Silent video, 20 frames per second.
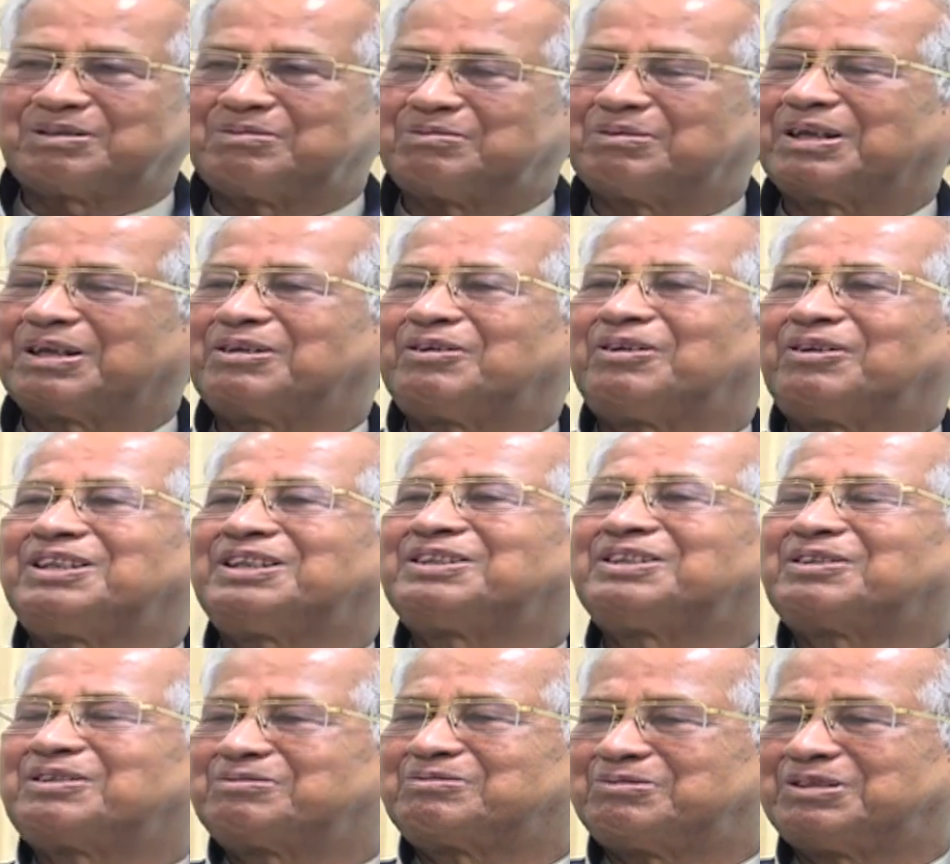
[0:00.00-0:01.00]
the Bengalis,
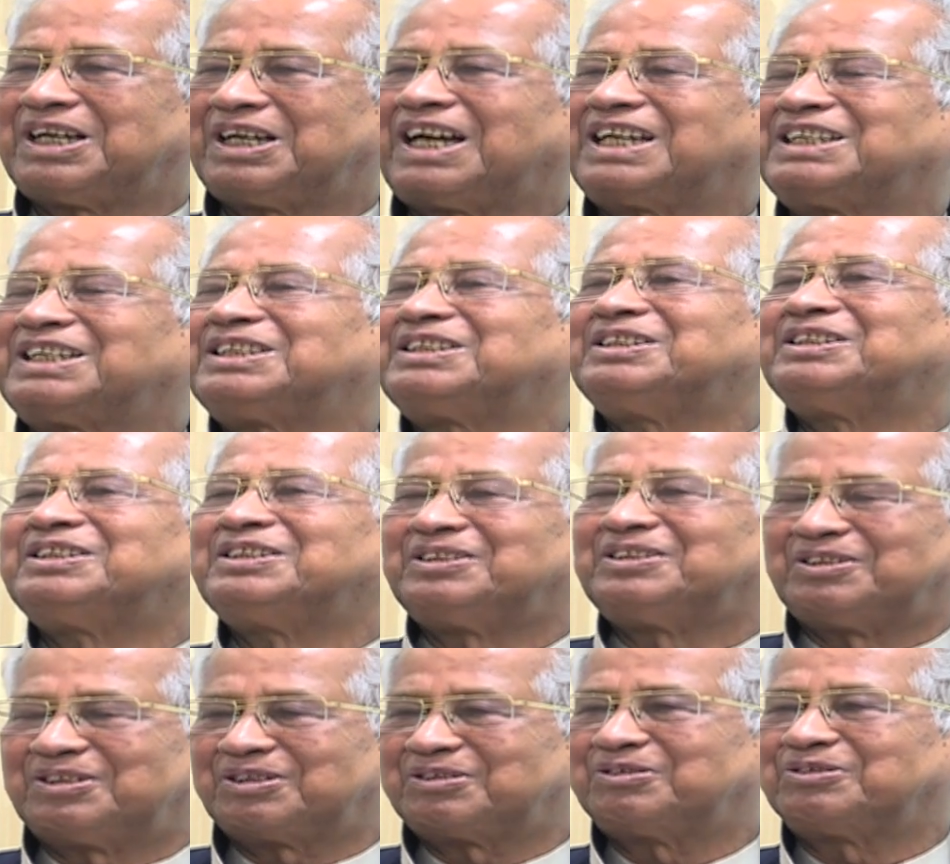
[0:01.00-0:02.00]
or Biharis,
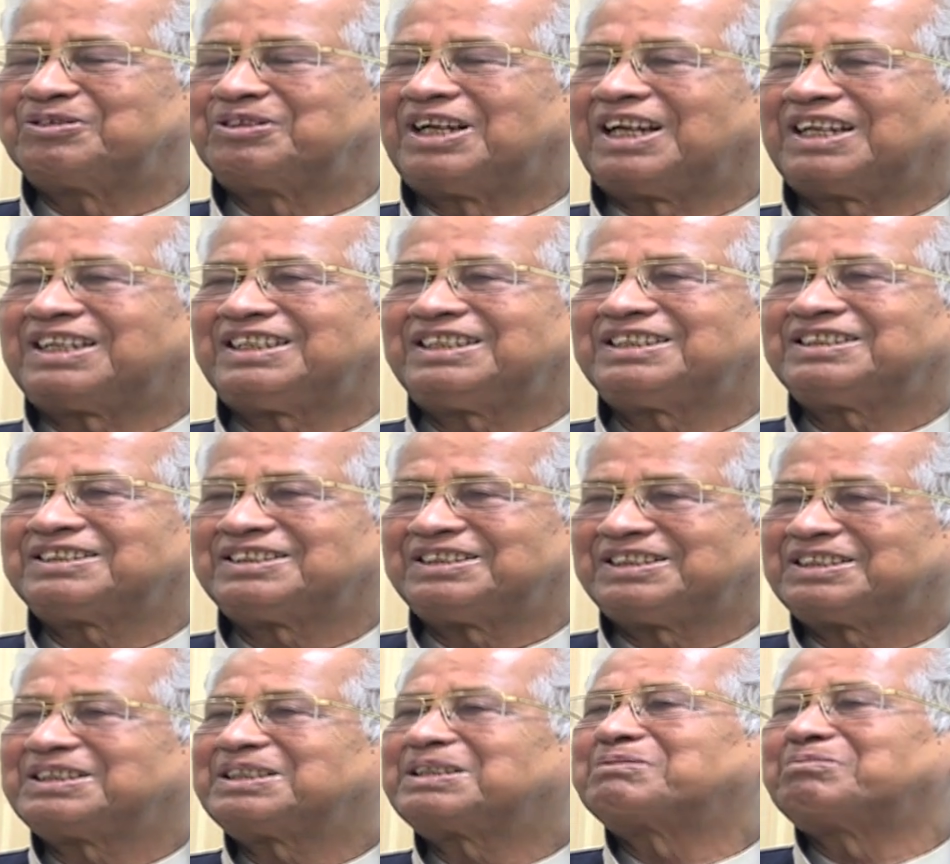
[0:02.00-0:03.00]
or Gujaratis.
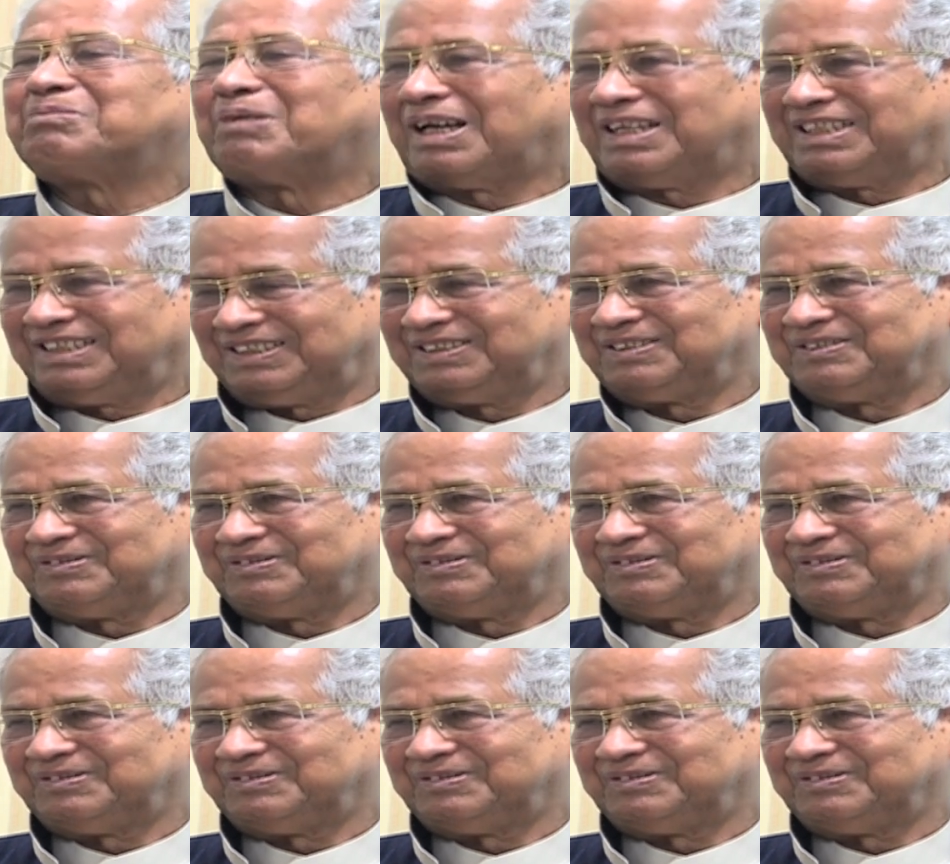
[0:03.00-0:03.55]
This is my